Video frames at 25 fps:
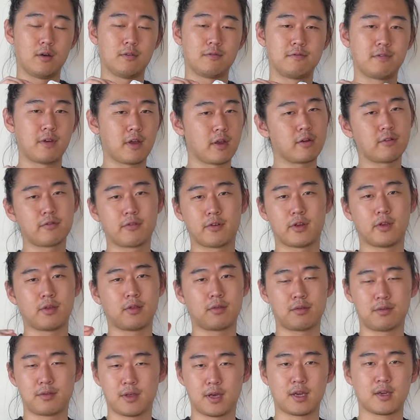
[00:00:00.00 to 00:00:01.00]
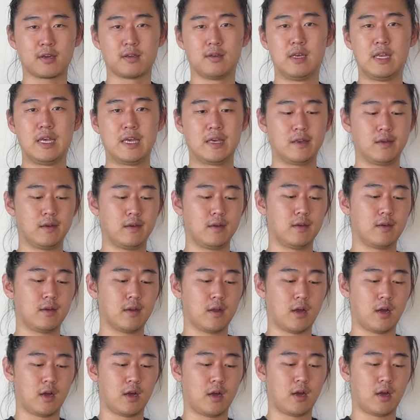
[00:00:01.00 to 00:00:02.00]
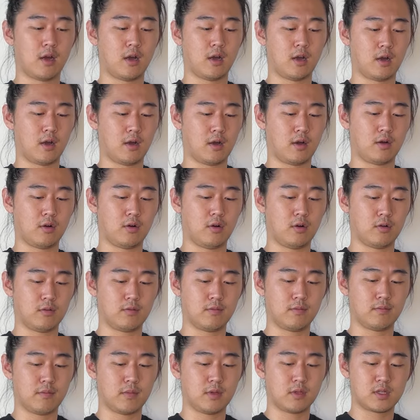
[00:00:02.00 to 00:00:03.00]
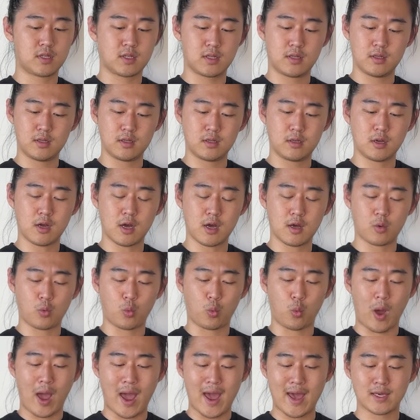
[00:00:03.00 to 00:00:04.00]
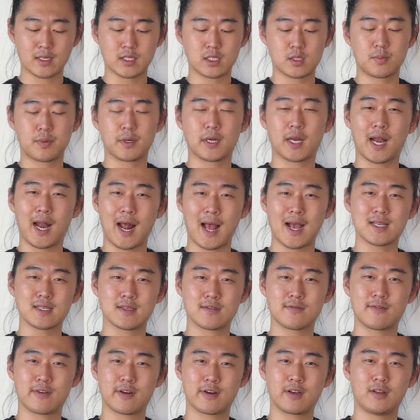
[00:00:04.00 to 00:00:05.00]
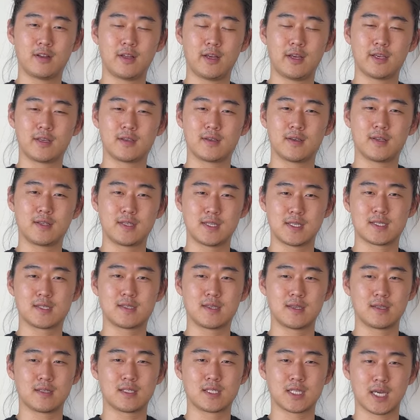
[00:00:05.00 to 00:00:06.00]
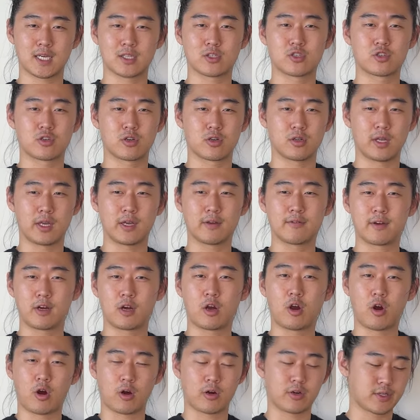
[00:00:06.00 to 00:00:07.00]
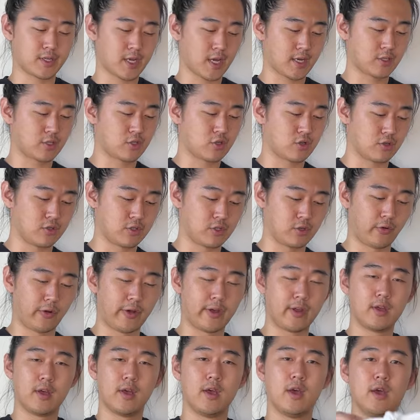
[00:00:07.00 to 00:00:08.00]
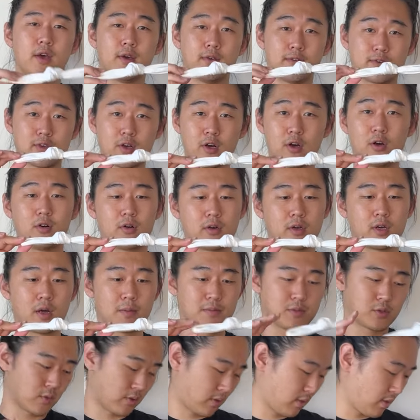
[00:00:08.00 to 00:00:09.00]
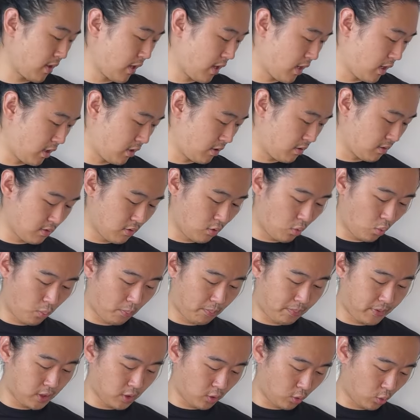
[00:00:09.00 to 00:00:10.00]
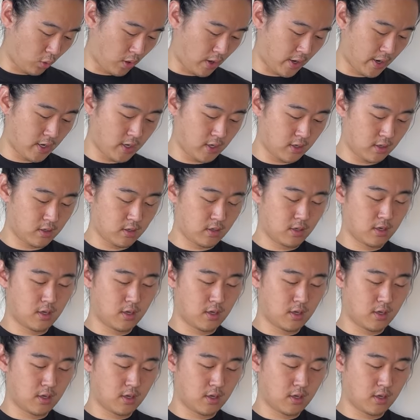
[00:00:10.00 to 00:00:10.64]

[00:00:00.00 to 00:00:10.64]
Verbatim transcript: very, very thick knit. Not waxed, but it has a very like distinct texture, like a very hard texture to it. So it comes with a pure white,